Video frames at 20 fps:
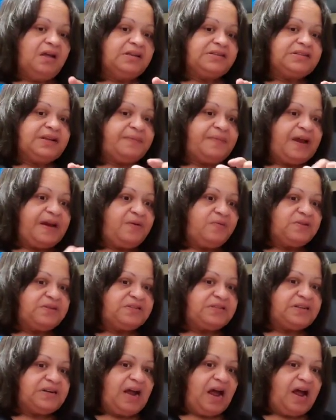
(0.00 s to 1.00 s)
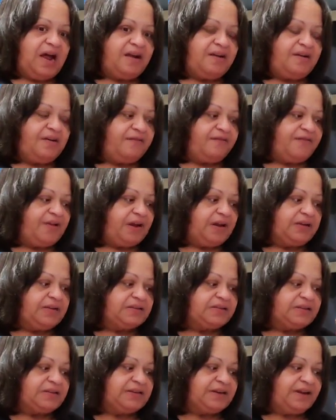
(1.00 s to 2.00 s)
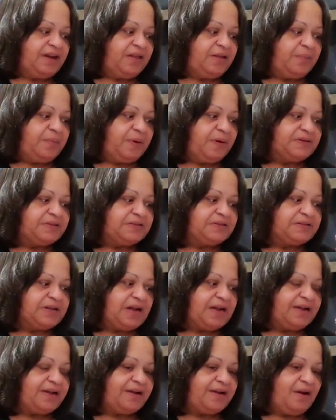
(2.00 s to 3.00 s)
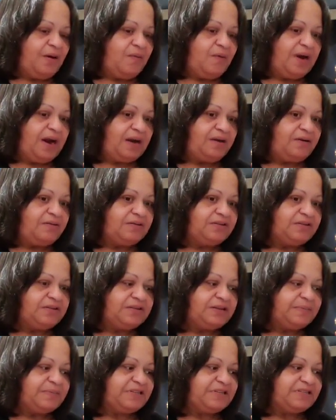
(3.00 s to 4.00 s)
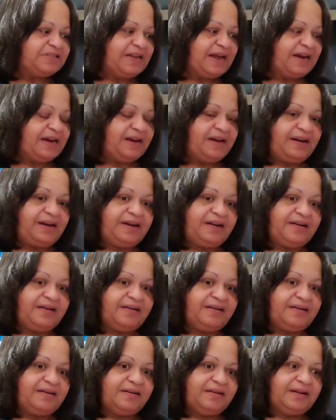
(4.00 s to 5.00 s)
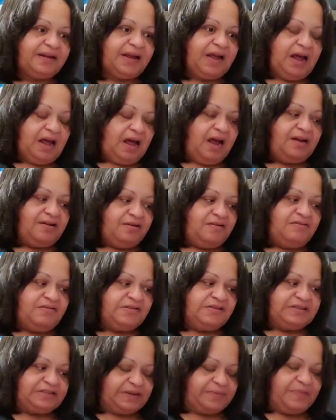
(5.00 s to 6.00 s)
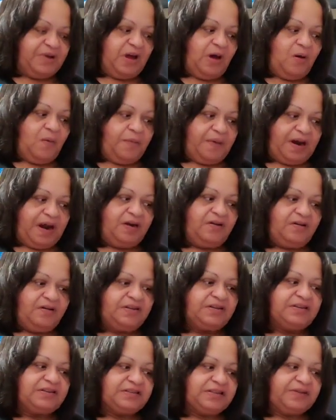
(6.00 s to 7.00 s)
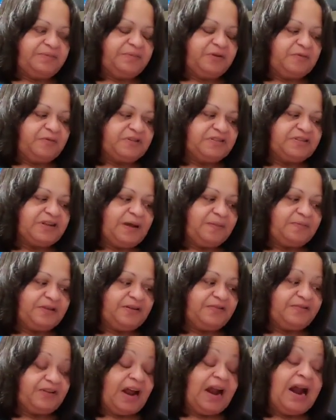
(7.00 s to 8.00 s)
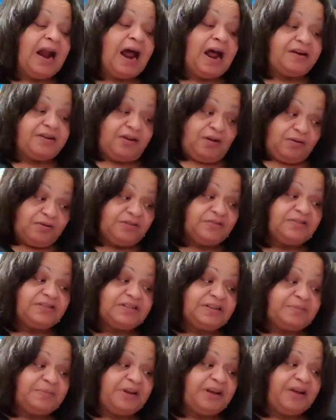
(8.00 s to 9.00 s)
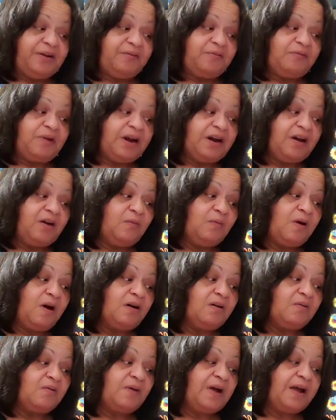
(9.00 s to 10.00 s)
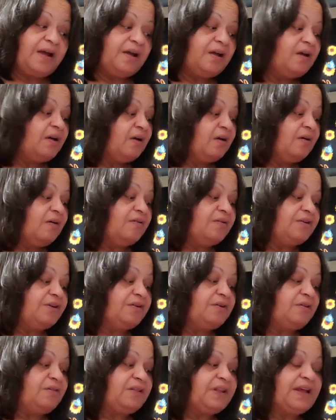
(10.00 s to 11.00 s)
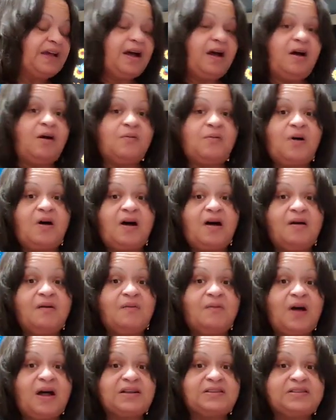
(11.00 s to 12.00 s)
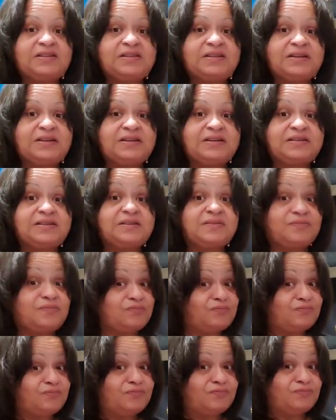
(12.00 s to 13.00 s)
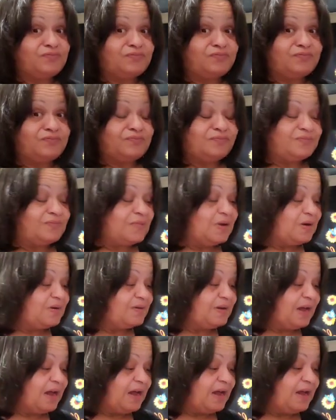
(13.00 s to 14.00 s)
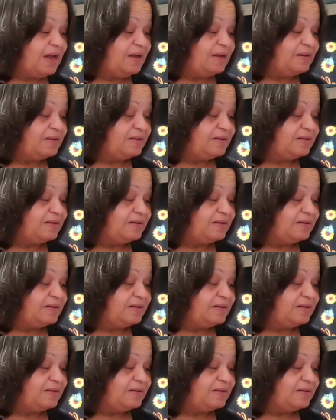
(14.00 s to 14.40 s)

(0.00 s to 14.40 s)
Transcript: Somebody was denying their feelings, and the other person's like, you know what? I know you see me standing here. I know you see me open. I know you see me receptive. And I know you see me getting ready to walk away. Oh, you don't think I'll walk? Watch this. Okay?